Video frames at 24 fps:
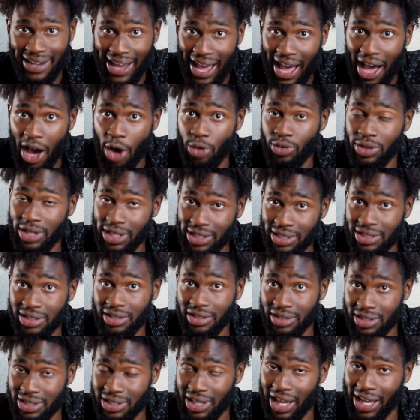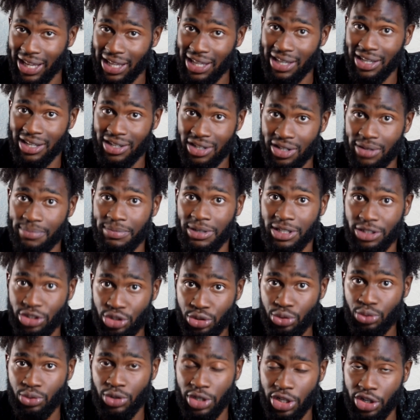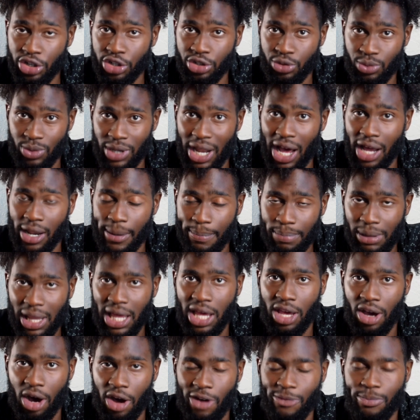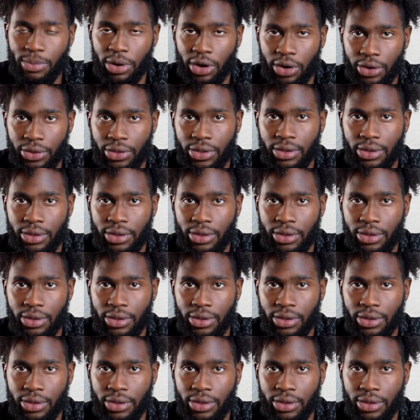now this looks like it could be 2 years without a playoff berth.